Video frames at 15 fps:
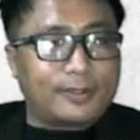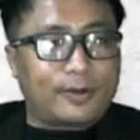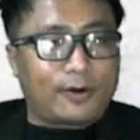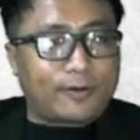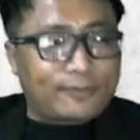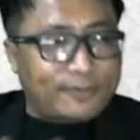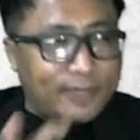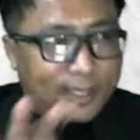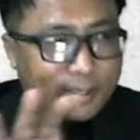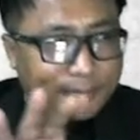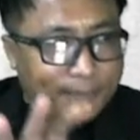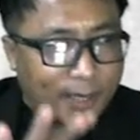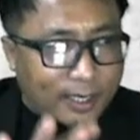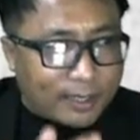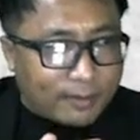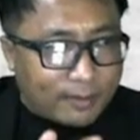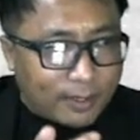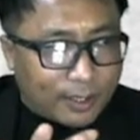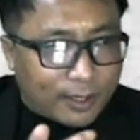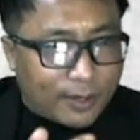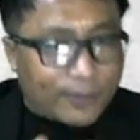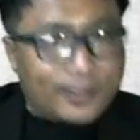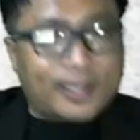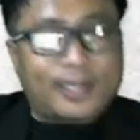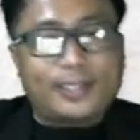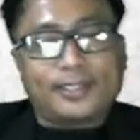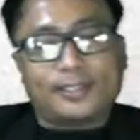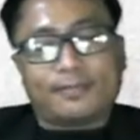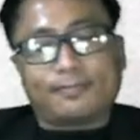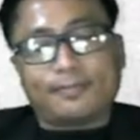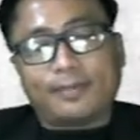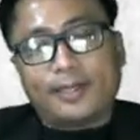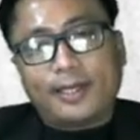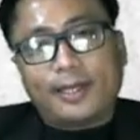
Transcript: of that particular organism,